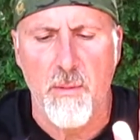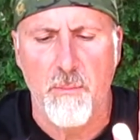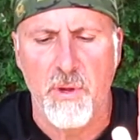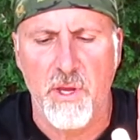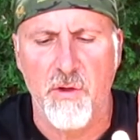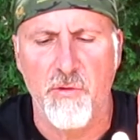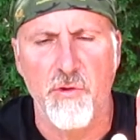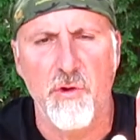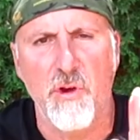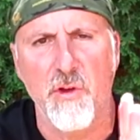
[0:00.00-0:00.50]

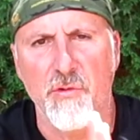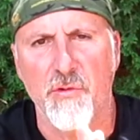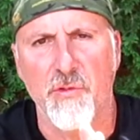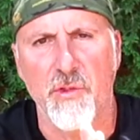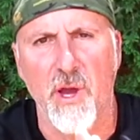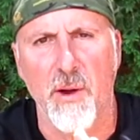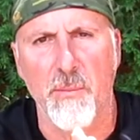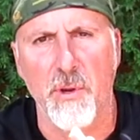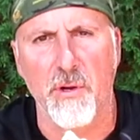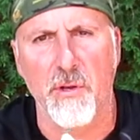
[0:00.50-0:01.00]
because you could
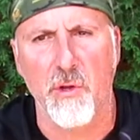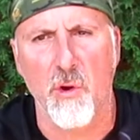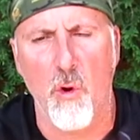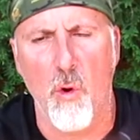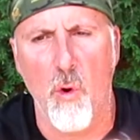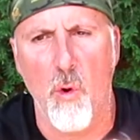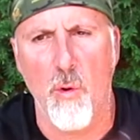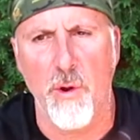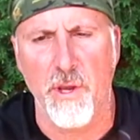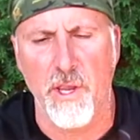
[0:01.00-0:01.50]
stub your
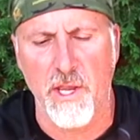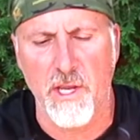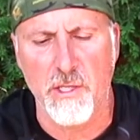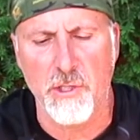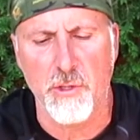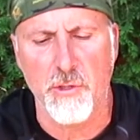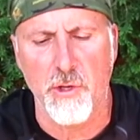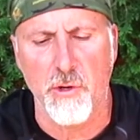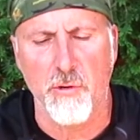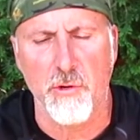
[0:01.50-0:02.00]
toe and
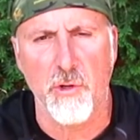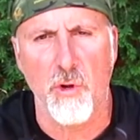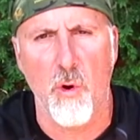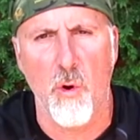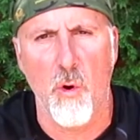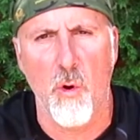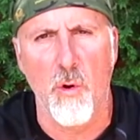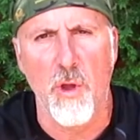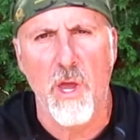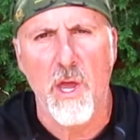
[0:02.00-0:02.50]
injure your
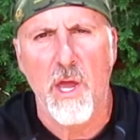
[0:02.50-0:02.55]
toe,